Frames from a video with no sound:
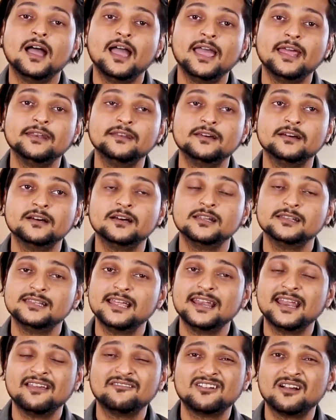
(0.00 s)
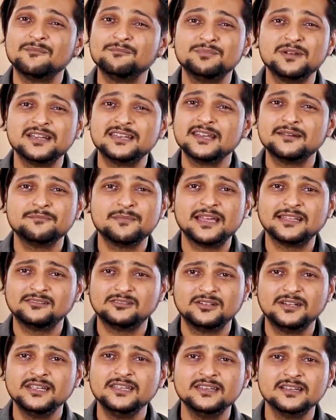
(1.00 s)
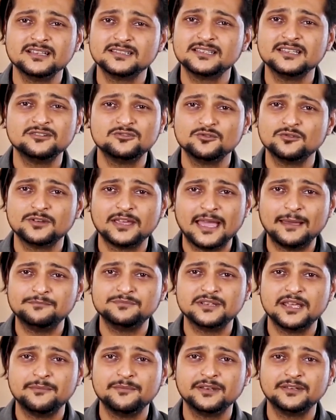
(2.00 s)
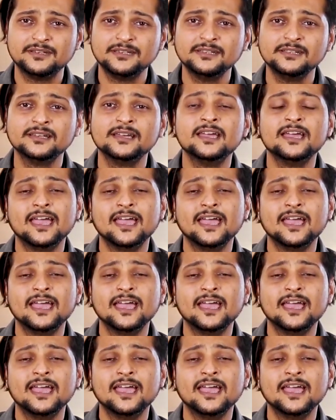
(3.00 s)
And then I completed my 3 years into Capgemini,